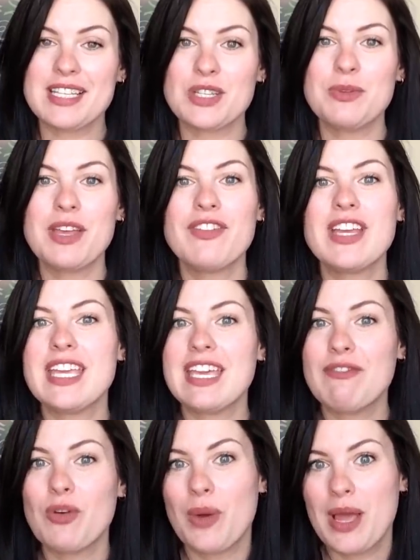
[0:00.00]
So we have a
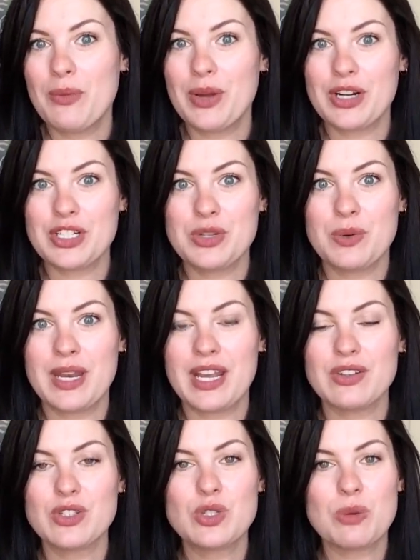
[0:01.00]
giveaway winner to
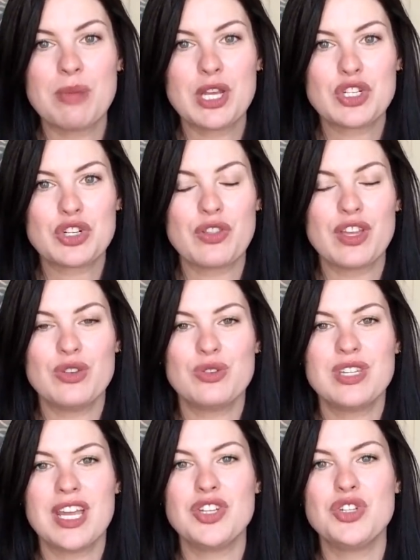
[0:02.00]
announce, so make sure that you
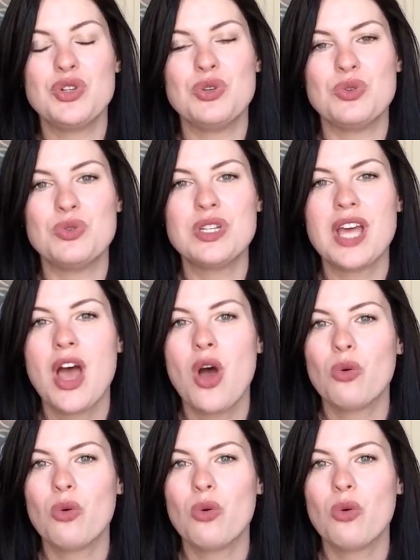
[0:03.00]
stay tuned.